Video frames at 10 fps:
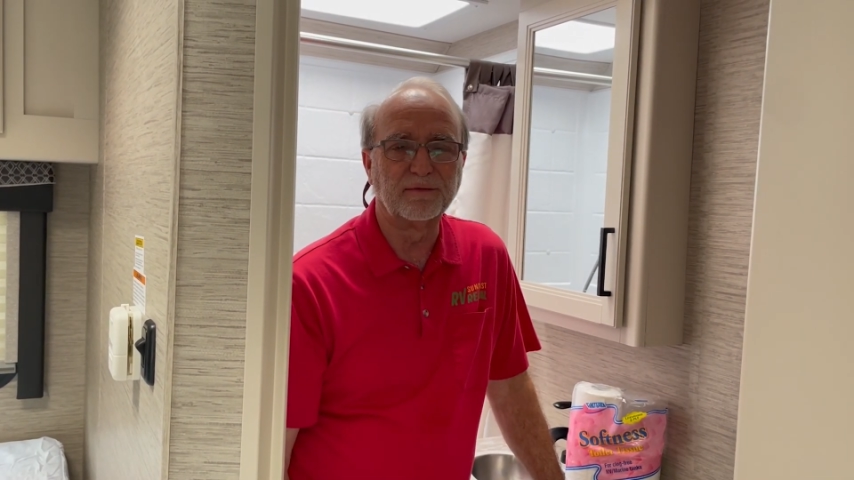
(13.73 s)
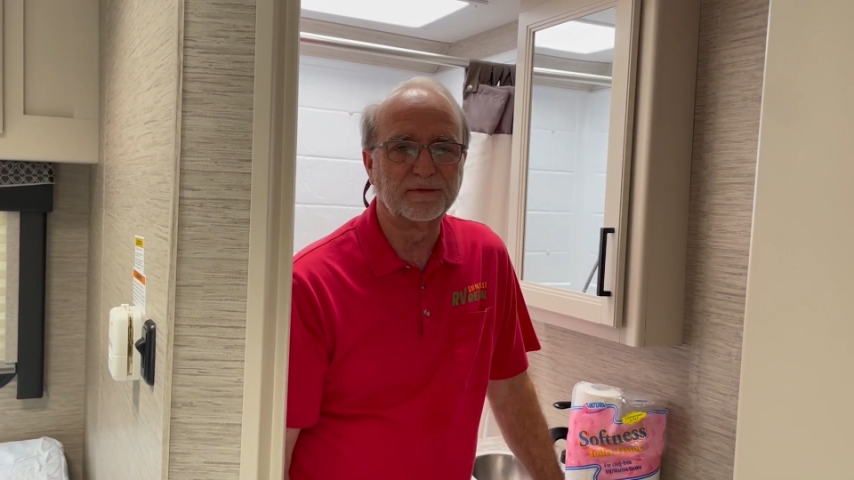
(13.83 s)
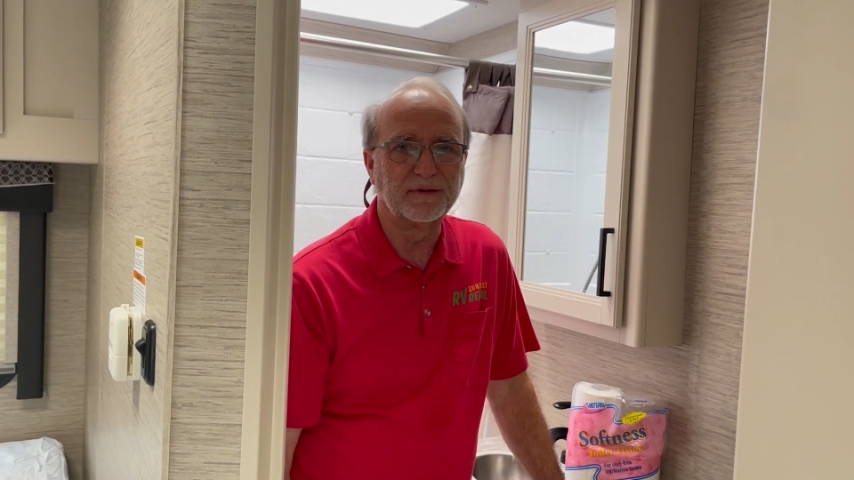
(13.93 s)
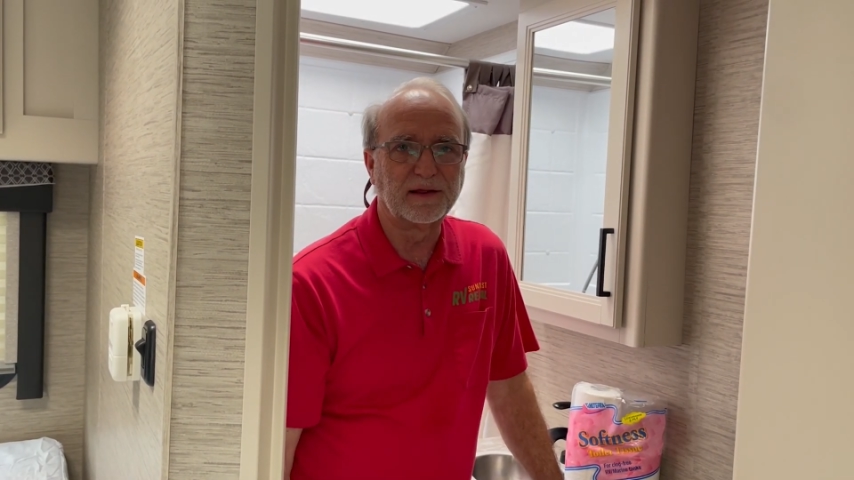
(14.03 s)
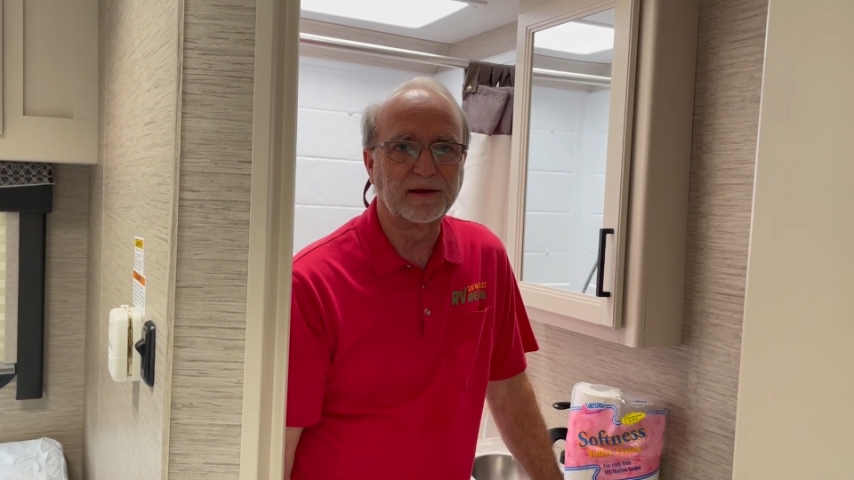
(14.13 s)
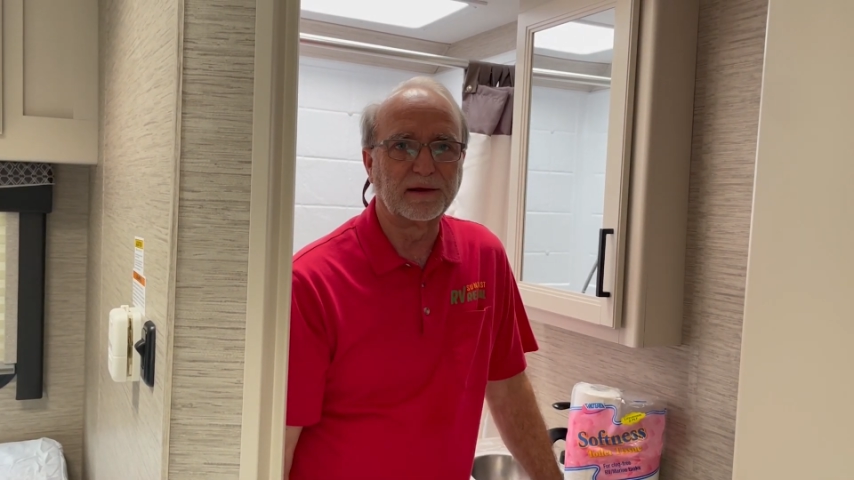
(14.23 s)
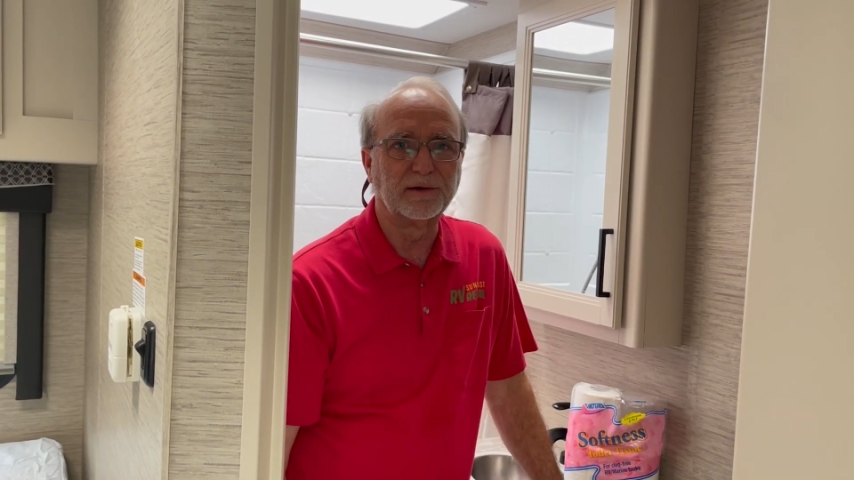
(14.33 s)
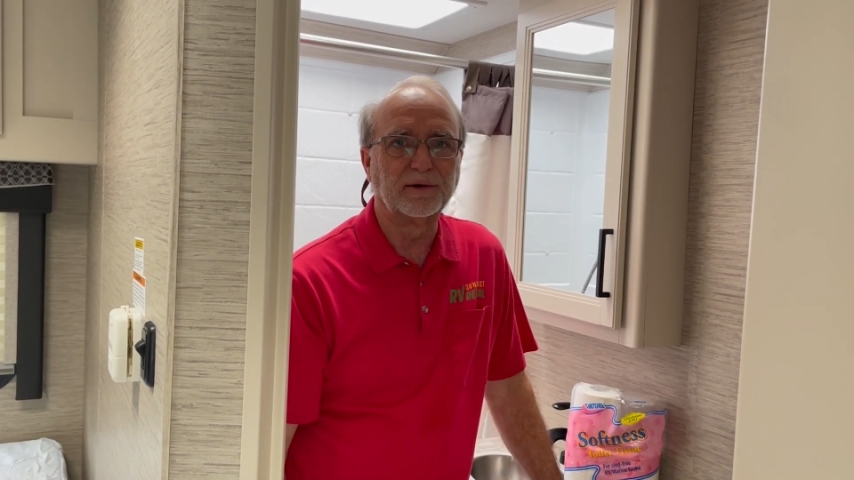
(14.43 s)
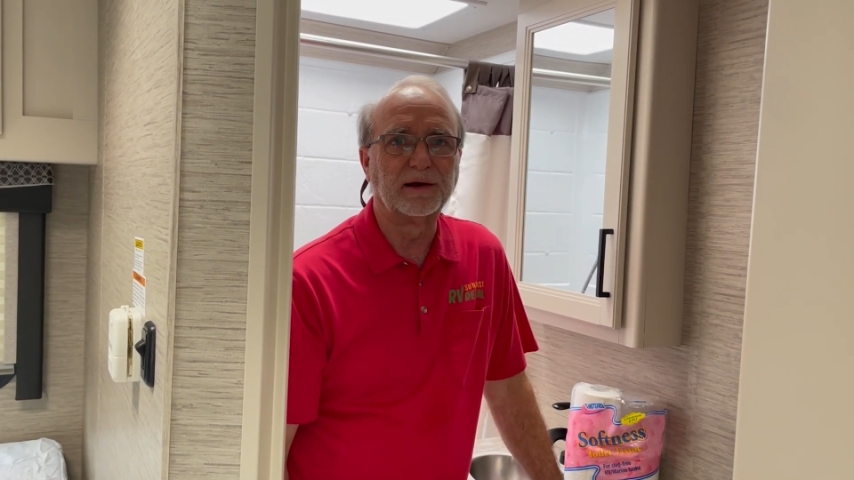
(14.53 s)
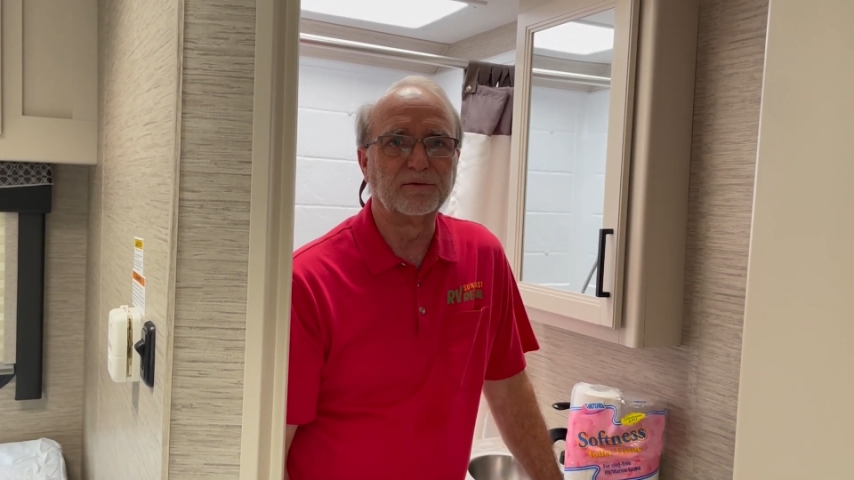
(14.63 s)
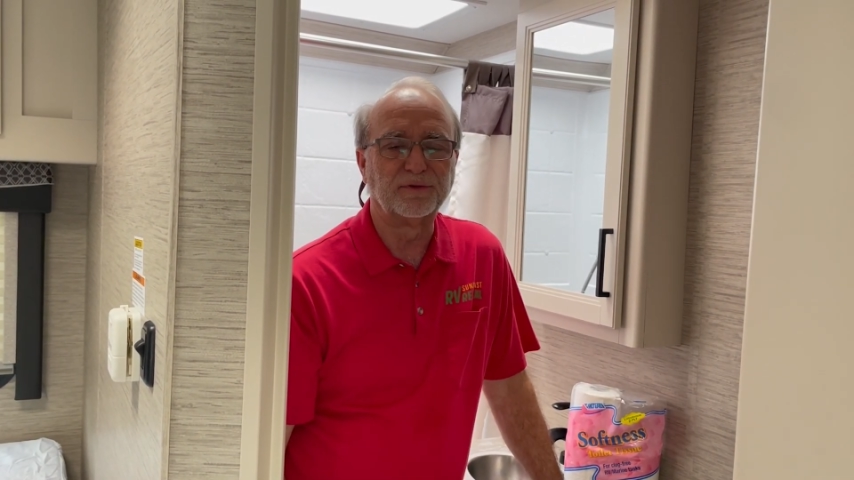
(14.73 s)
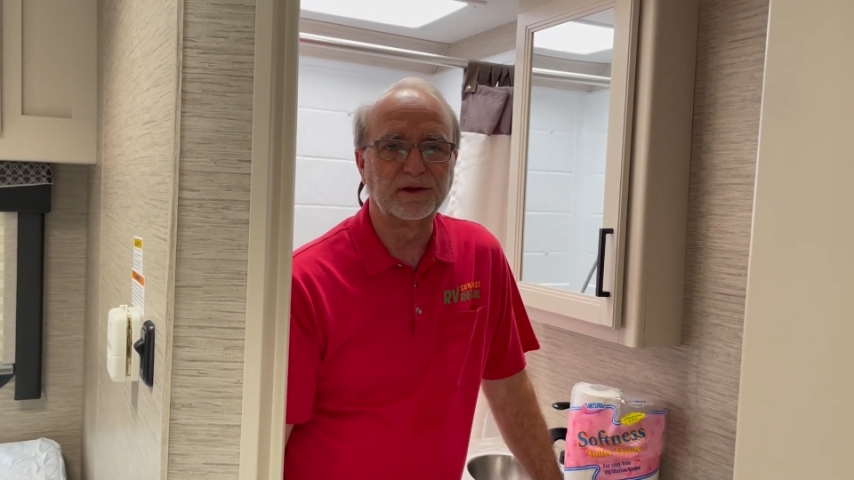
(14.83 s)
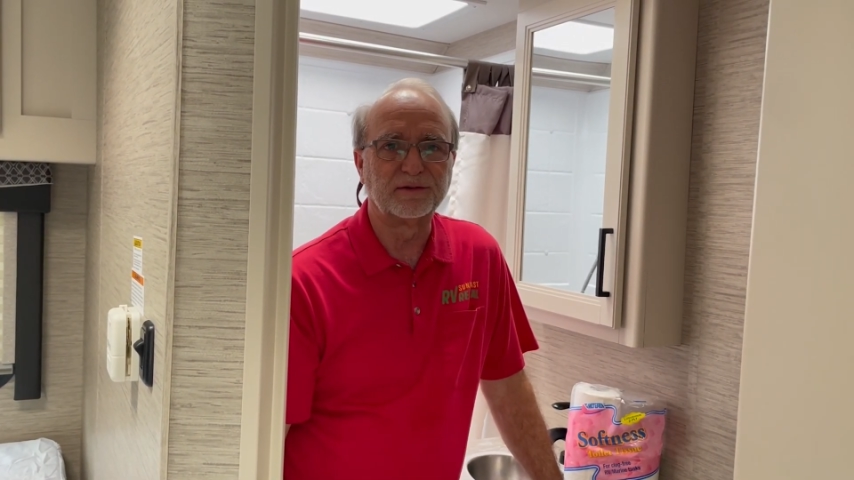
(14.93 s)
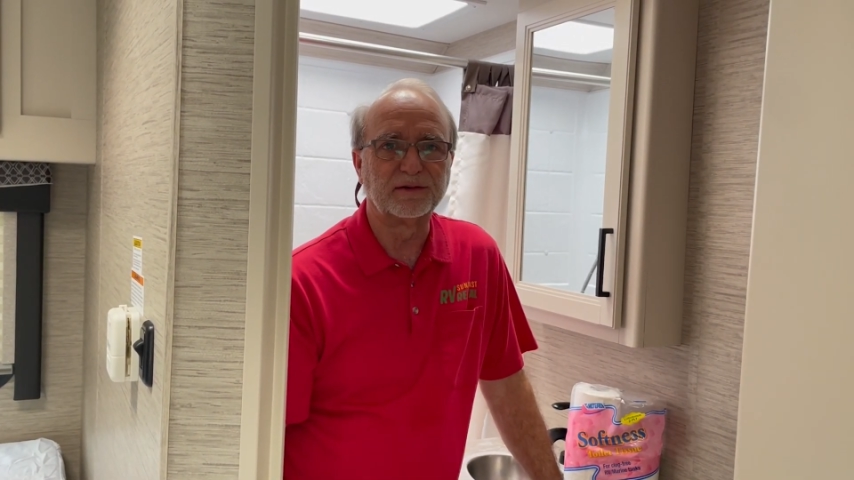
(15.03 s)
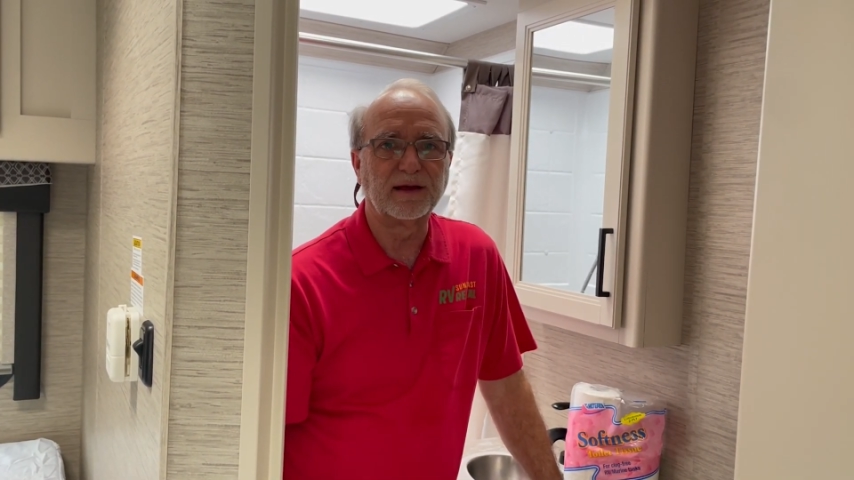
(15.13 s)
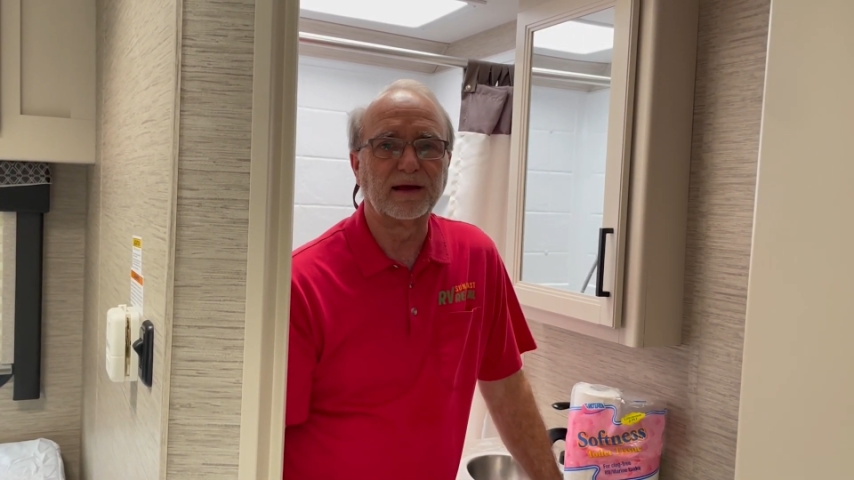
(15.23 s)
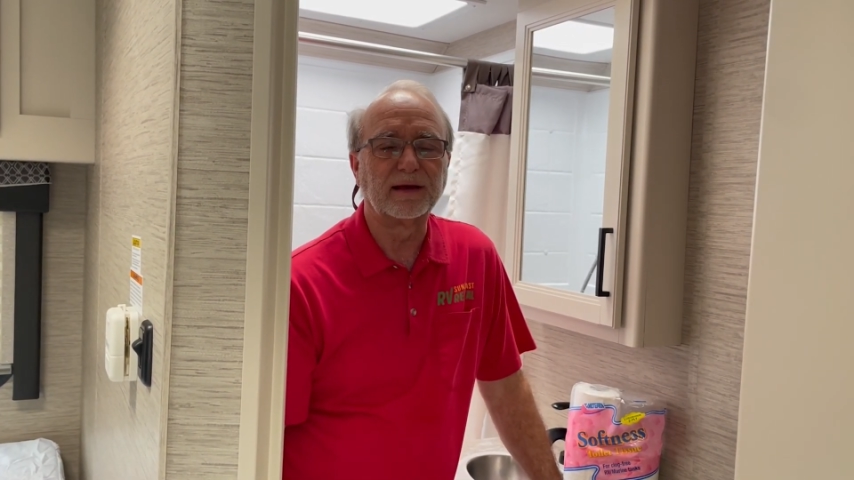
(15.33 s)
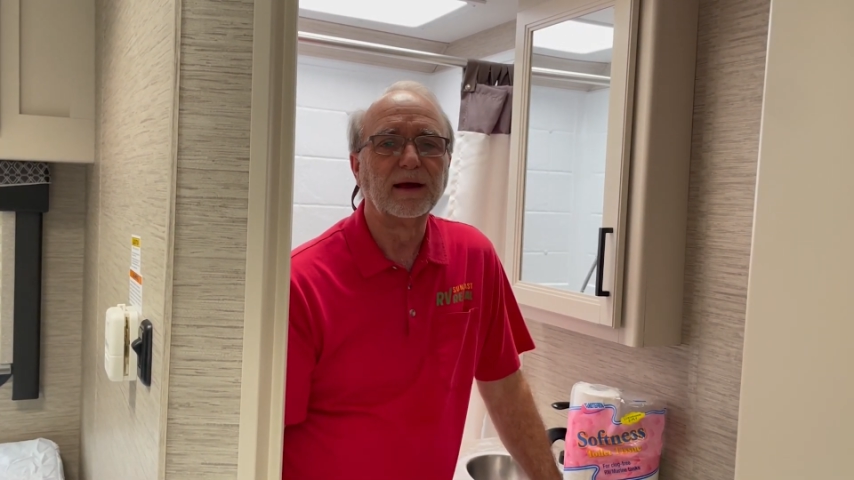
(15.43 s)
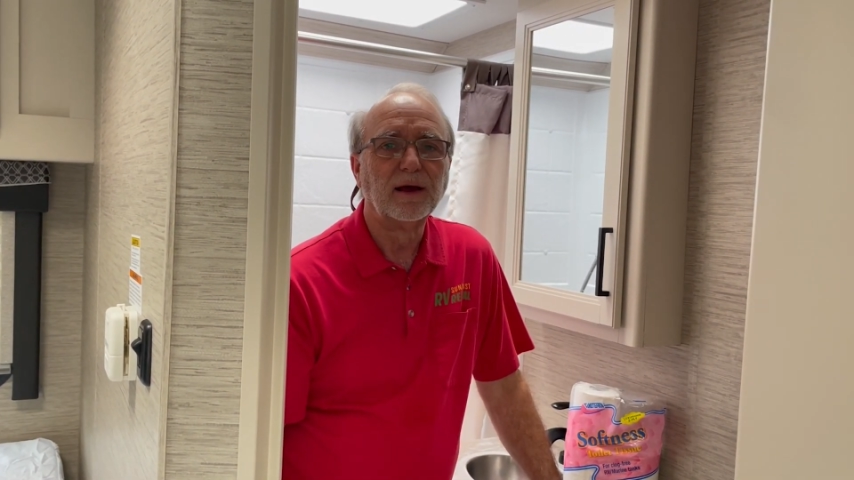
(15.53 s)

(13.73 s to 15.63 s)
It's not like I don't know how to flush a tank.